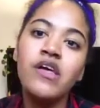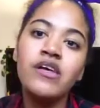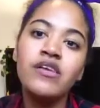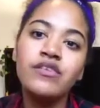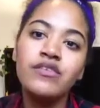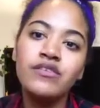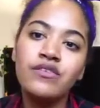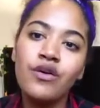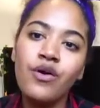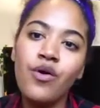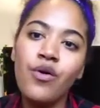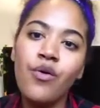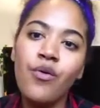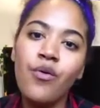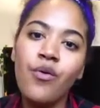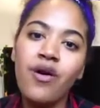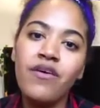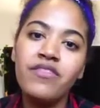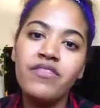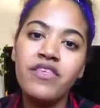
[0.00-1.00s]

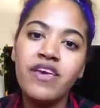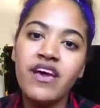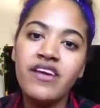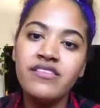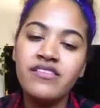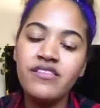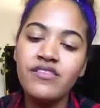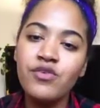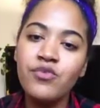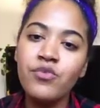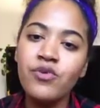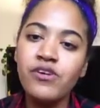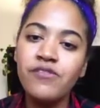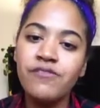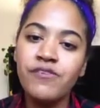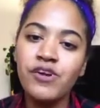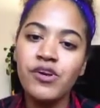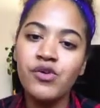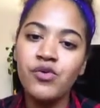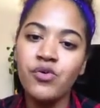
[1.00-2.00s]
So the idea of the
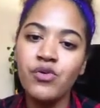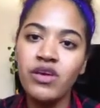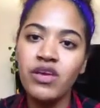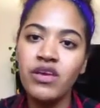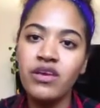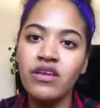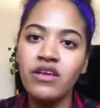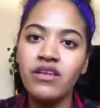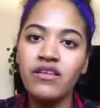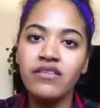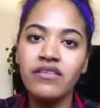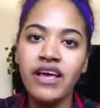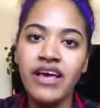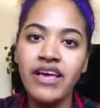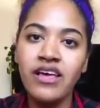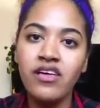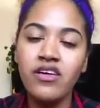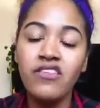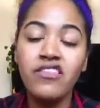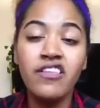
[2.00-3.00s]
welfare queen,
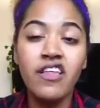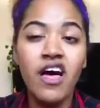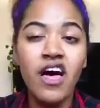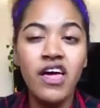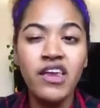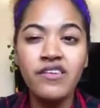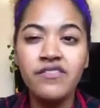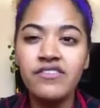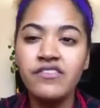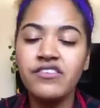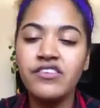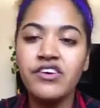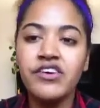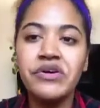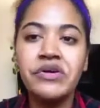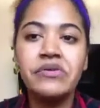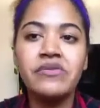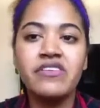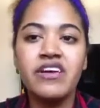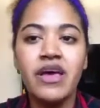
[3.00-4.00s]
like a lot of
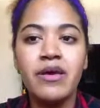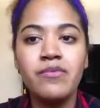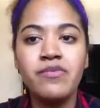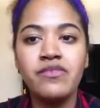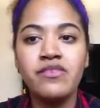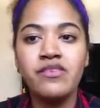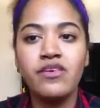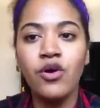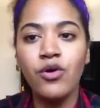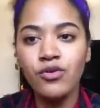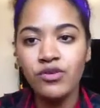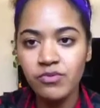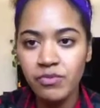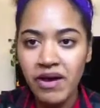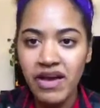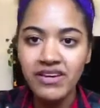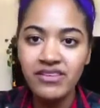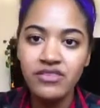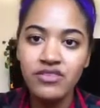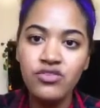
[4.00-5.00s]
stereotypes, goes
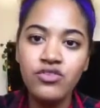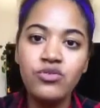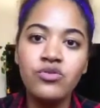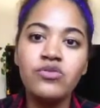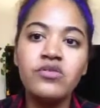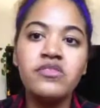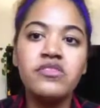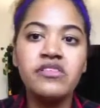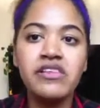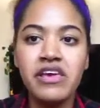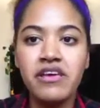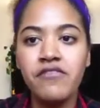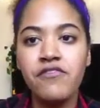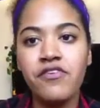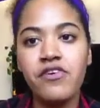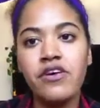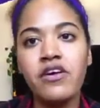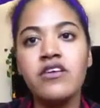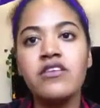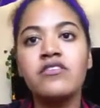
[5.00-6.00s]
back to
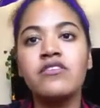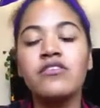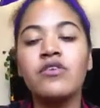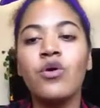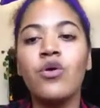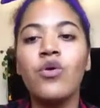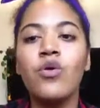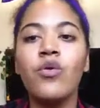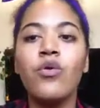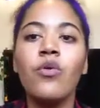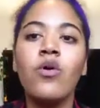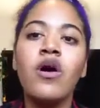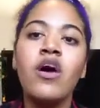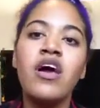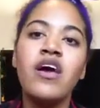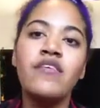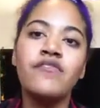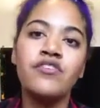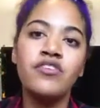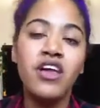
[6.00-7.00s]
slavery. So
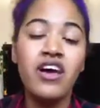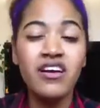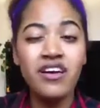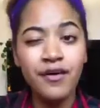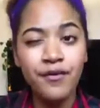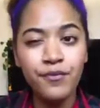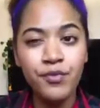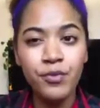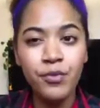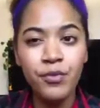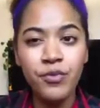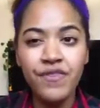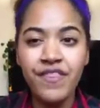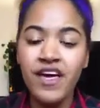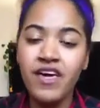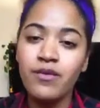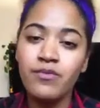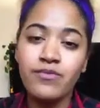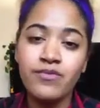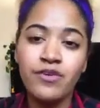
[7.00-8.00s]
if you're not comfortable with
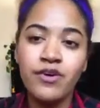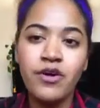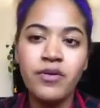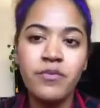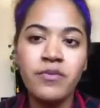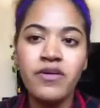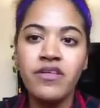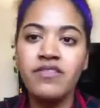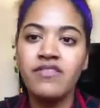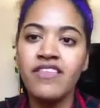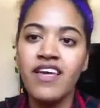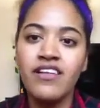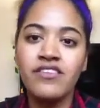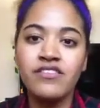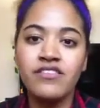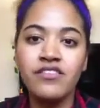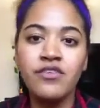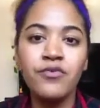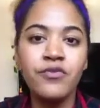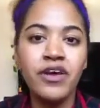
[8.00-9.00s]
that, I'm sorry, but
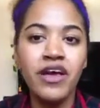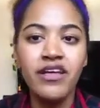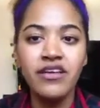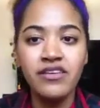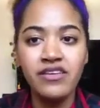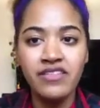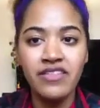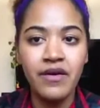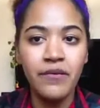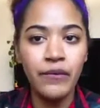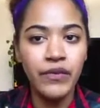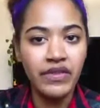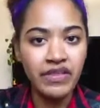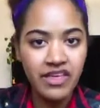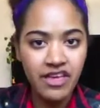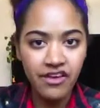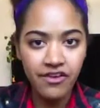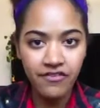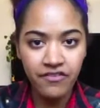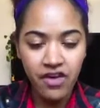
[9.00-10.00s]
that's the reality that we
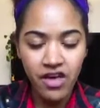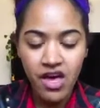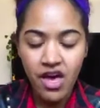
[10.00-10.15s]
live.